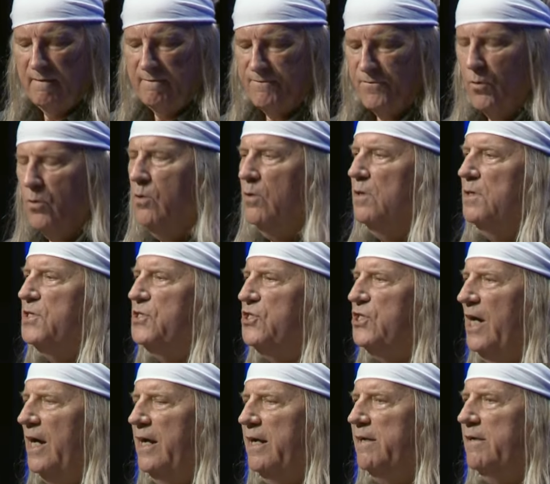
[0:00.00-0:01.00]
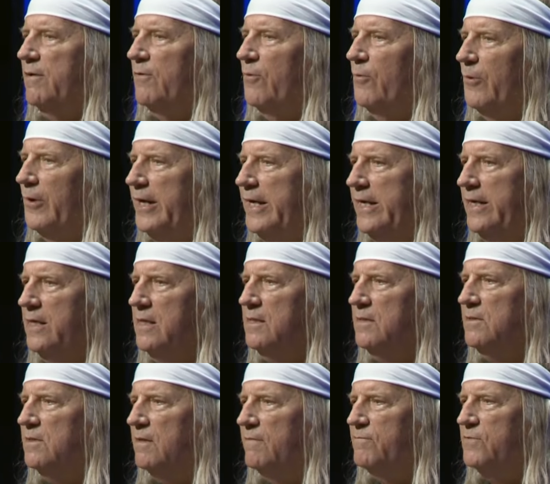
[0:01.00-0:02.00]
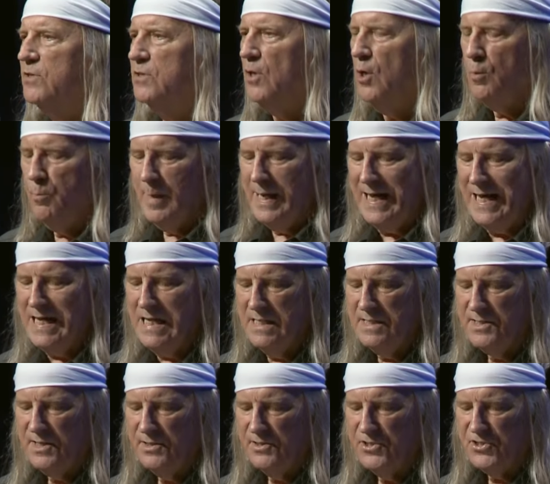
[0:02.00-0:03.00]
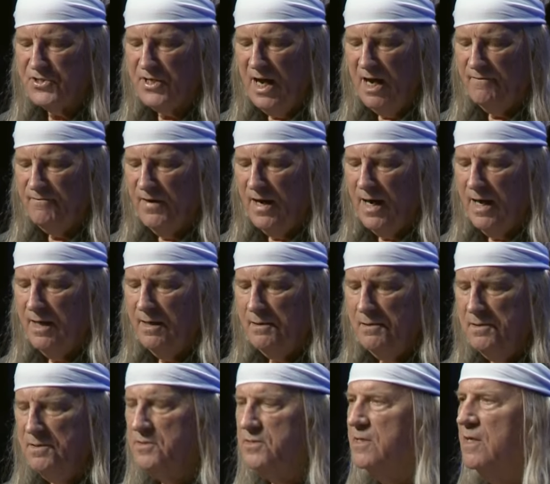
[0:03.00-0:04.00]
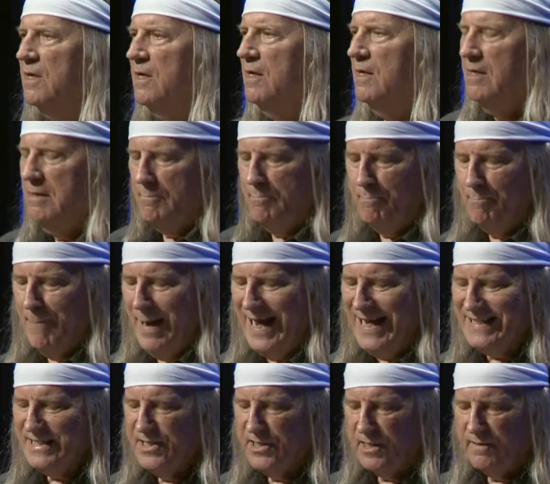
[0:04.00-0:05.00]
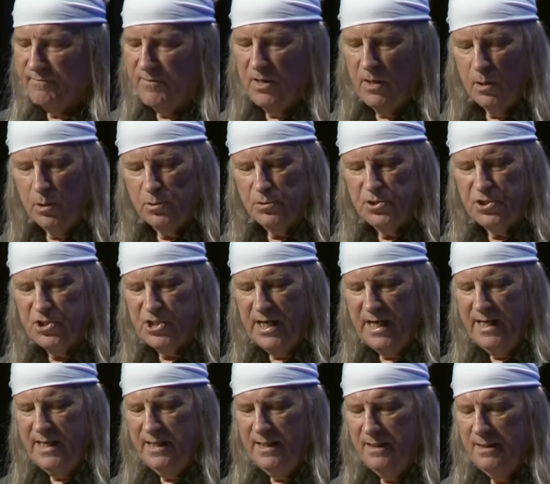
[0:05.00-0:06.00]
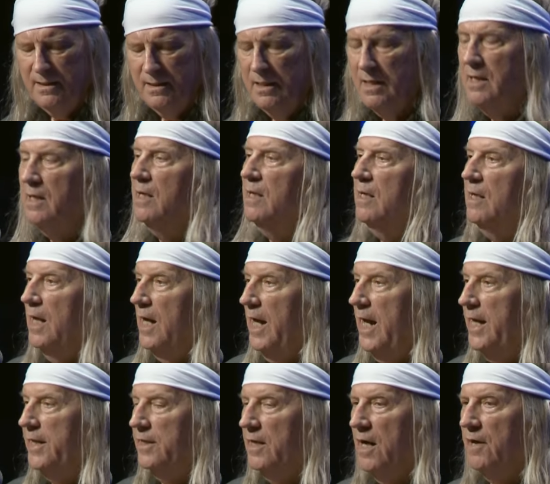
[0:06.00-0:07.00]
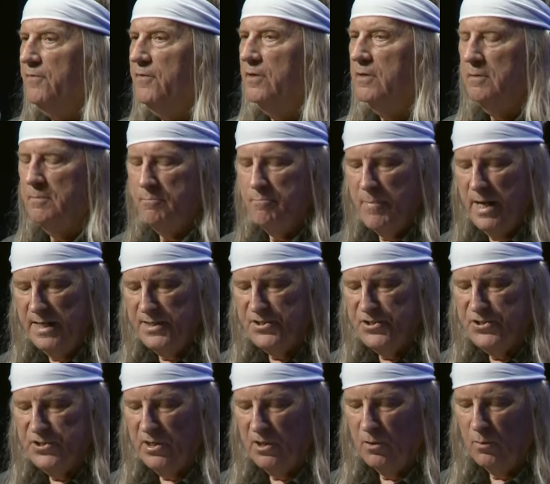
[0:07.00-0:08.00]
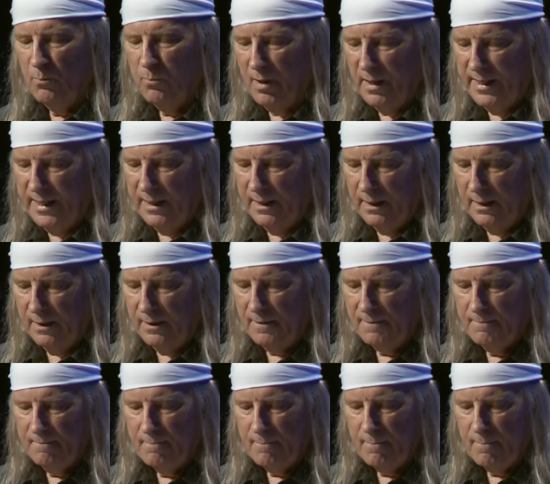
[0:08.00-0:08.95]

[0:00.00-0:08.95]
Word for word: four giant rings of topaz and sapphires, massive gold chain, and other med show bling.